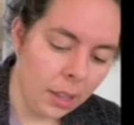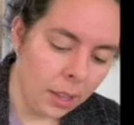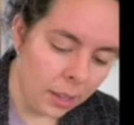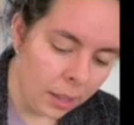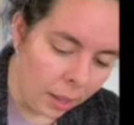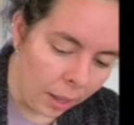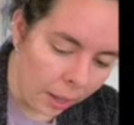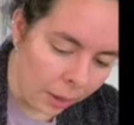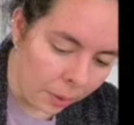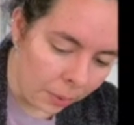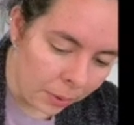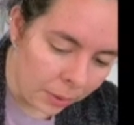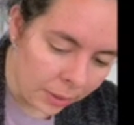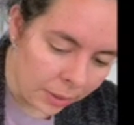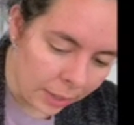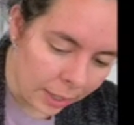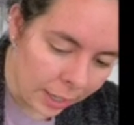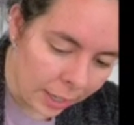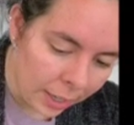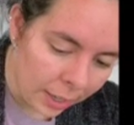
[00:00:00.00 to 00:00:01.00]
I
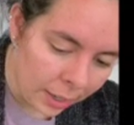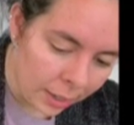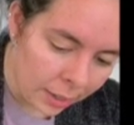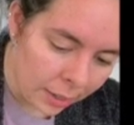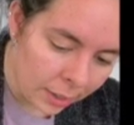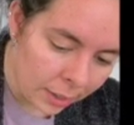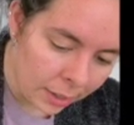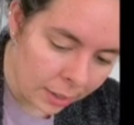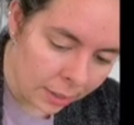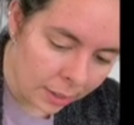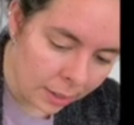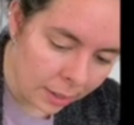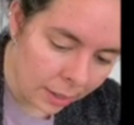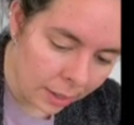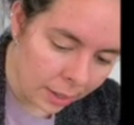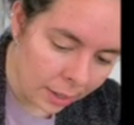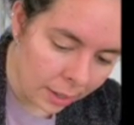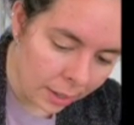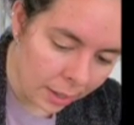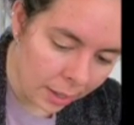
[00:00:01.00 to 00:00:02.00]
always like
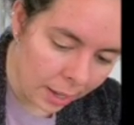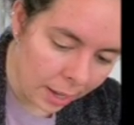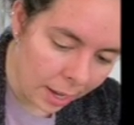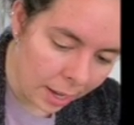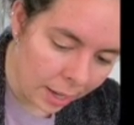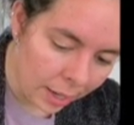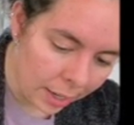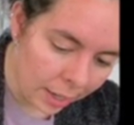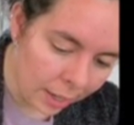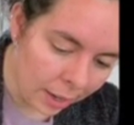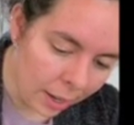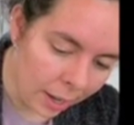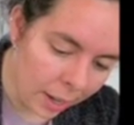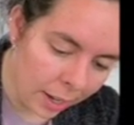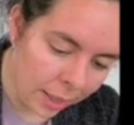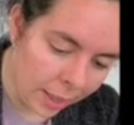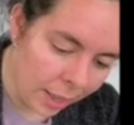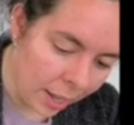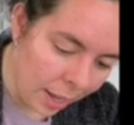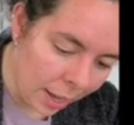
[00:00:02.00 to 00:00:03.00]
adding
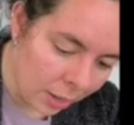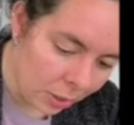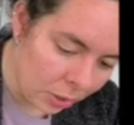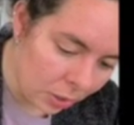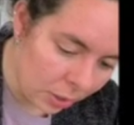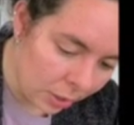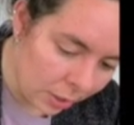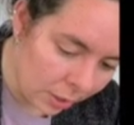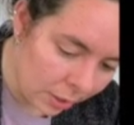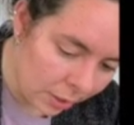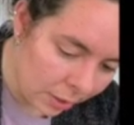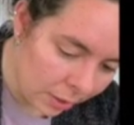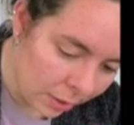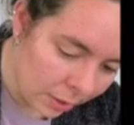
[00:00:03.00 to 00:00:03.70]
eyelashes.